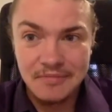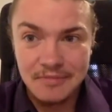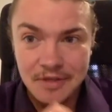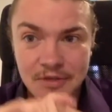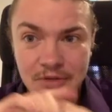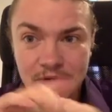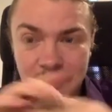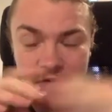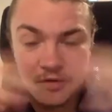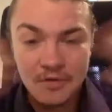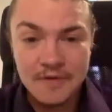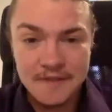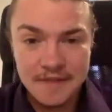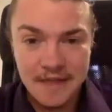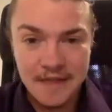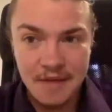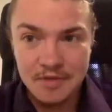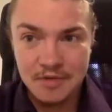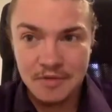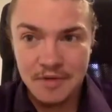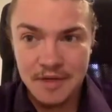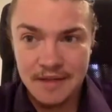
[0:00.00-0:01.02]
you know, those
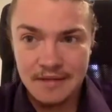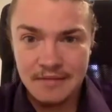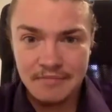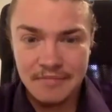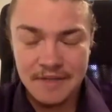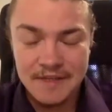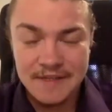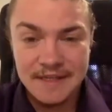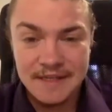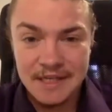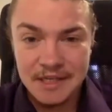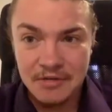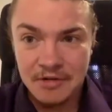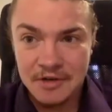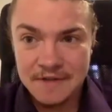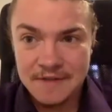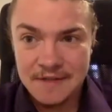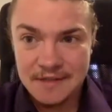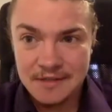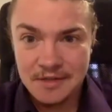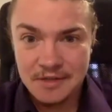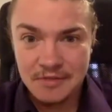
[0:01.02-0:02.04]
times when basically your
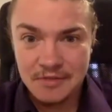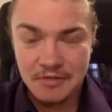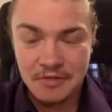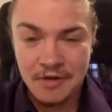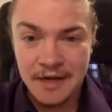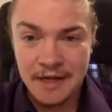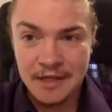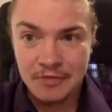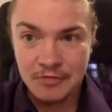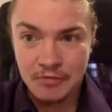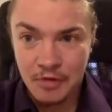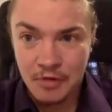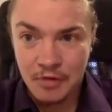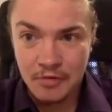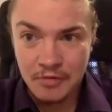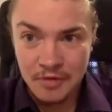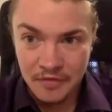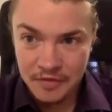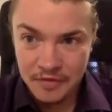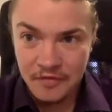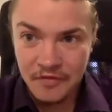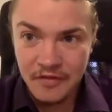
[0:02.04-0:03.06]
ancestors were at war
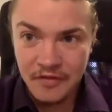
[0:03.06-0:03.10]
with the